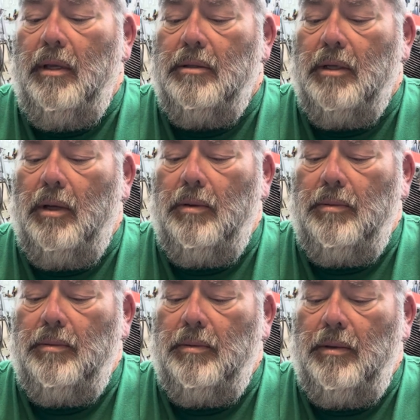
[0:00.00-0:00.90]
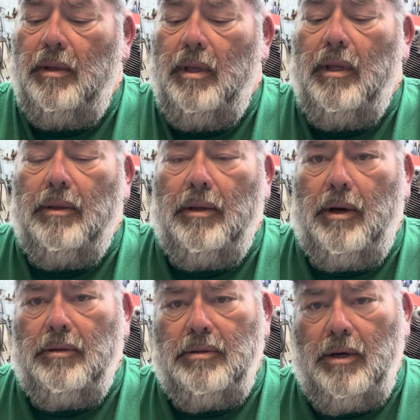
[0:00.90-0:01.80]
So
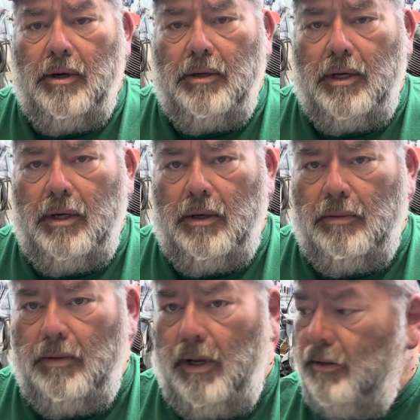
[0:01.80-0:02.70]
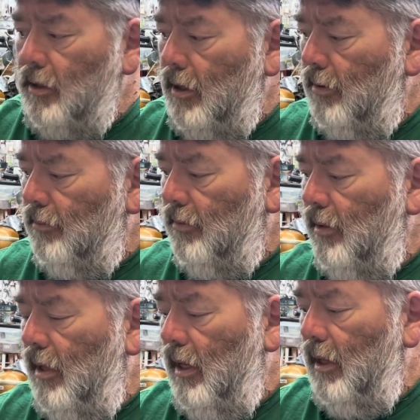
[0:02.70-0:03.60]
there's third gear right there.
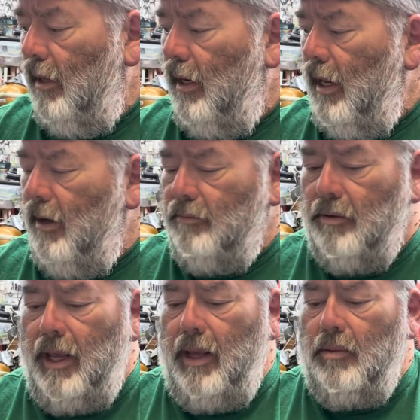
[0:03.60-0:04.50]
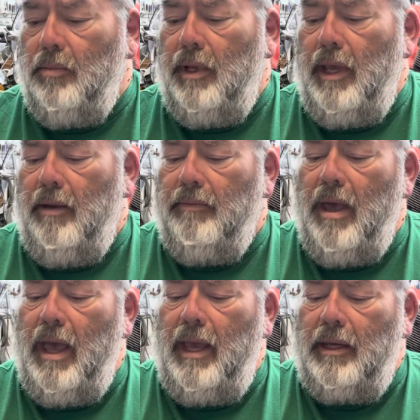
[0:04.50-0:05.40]
Then after that we have
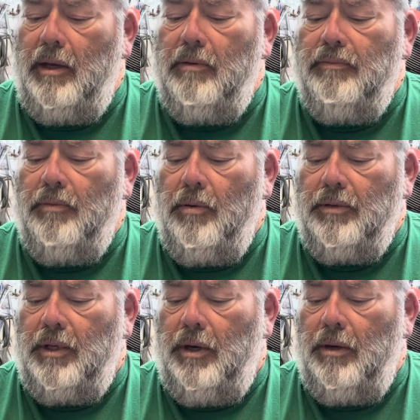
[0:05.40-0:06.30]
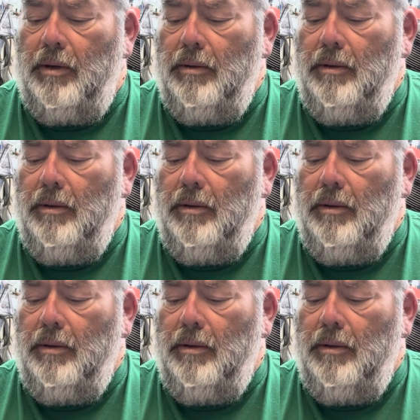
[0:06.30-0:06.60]
high gear, fourth gear,